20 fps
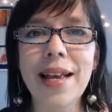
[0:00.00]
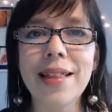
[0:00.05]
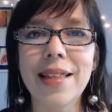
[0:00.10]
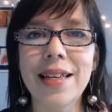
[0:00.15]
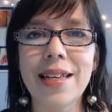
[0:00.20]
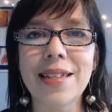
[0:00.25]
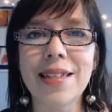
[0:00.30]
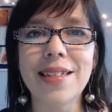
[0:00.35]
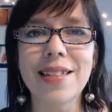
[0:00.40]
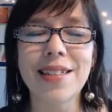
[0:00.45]

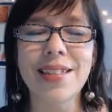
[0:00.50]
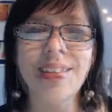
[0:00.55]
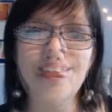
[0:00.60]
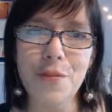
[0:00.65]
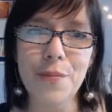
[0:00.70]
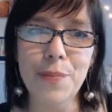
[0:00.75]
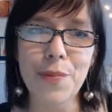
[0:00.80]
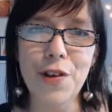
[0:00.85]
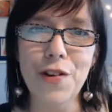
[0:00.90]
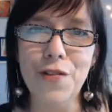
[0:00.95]
this
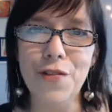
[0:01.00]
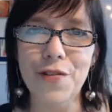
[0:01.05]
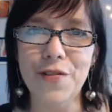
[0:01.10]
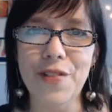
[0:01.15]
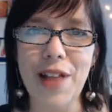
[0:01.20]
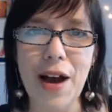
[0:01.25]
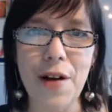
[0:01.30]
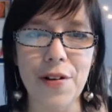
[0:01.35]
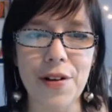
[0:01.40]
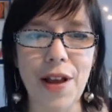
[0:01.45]
beautiful
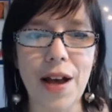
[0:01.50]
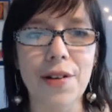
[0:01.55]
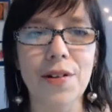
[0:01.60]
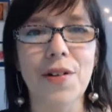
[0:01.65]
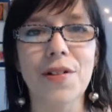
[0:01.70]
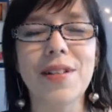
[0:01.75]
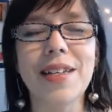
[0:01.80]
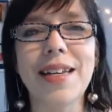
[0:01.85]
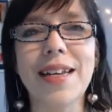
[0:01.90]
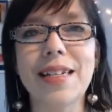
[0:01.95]
flower not
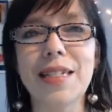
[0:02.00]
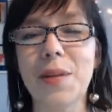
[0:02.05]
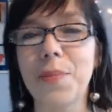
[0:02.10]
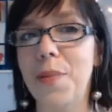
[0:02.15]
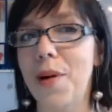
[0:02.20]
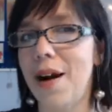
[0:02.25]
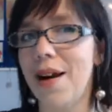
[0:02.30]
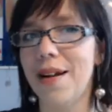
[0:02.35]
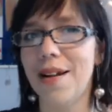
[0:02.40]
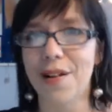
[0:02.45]
only as a
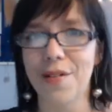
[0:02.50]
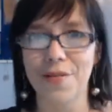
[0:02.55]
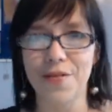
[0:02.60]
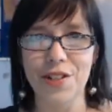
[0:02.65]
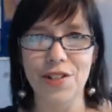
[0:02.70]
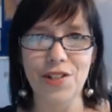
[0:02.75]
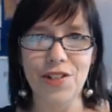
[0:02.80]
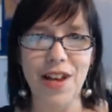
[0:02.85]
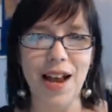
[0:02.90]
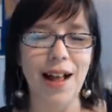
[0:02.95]
part of
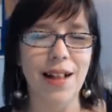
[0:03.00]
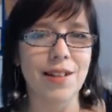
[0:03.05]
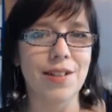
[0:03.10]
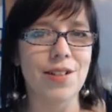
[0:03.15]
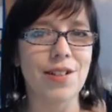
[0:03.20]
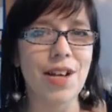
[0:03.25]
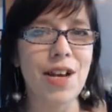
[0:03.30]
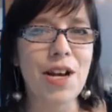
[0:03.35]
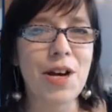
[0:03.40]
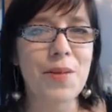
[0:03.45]
this
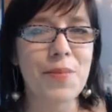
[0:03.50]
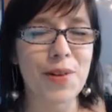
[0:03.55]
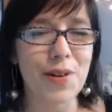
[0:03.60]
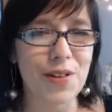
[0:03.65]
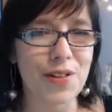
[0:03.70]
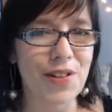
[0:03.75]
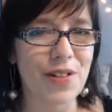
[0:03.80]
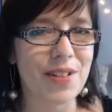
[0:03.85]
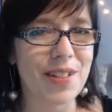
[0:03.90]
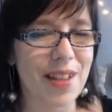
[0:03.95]
challenge, but
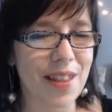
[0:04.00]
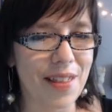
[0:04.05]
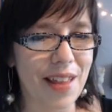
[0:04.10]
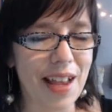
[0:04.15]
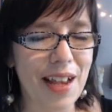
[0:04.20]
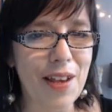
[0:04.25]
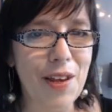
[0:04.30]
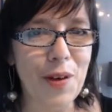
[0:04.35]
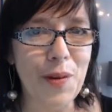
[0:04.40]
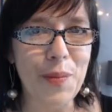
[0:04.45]
also as a
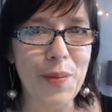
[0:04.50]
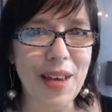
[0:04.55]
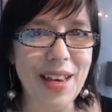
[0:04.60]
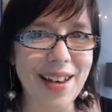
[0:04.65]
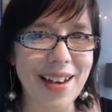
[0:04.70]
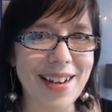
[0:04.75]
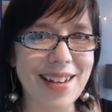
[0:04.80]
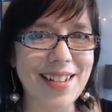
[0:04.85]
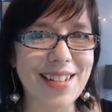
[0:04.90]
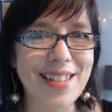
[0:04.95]
thank you
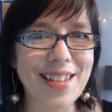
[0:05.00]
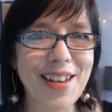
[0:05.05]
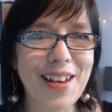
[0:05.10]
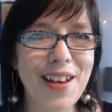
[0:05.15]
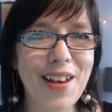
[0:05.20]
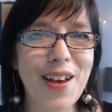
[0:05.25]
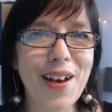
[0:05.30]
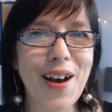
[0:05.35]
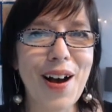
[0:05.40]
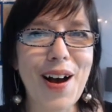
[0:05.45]
because,
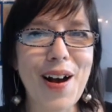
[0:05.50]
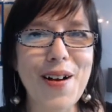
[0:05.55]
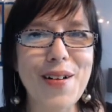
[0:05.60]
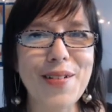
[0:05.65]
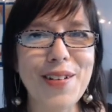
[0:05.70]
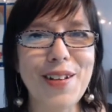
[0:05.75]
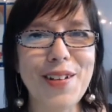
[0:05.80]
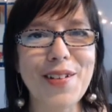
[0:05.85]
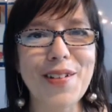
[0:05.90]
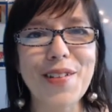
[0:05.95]
uh,
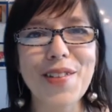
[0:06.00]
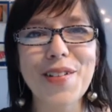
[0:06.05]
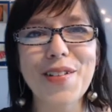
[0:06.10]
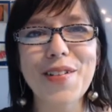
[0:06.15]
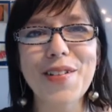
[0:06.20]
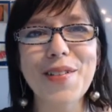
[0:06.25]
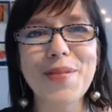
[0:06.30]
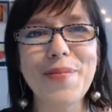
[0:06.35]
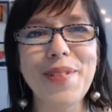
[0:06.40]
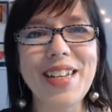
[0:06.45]
you know,
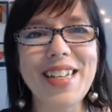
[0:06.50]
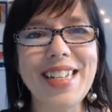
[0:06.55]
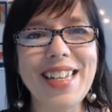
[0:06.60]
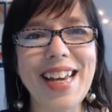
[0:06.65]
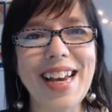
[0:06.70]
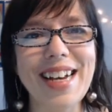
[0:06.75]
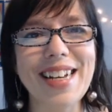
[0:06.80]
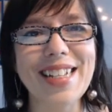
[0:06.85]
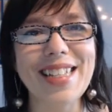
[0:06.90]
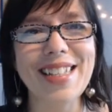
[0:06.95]
through the
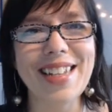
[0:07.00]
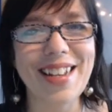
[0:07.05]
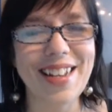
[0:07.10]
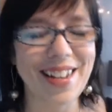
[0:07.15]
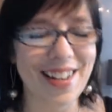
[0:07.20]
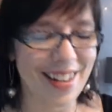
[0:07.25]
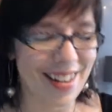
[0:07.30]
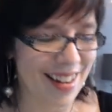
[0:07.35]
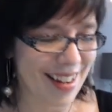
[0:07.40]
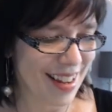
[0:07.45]
BTS
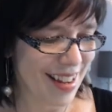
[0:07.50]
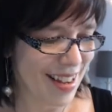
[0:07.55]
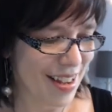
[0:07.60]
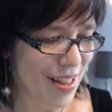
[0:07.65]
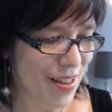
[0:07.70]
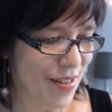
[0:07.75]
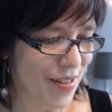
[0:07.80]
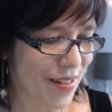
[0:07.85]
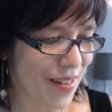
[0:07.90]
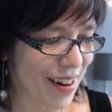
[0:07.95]
and
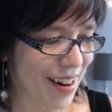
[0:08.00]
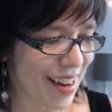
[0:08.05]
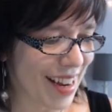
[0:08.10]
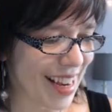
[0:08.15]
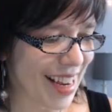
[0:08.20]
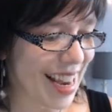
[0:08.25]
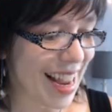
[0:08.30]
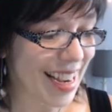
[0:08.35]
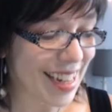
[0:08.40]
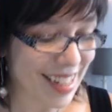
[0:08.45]
through our
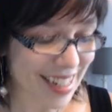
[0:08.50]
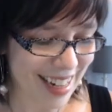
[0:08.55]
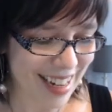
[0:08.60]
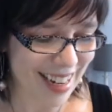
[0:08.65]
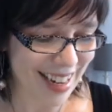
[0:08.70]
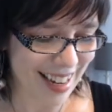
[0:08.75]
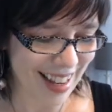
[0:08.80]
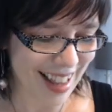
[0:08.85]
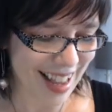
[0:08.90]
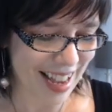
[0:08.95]

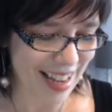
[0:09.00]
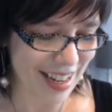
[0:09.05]
connection that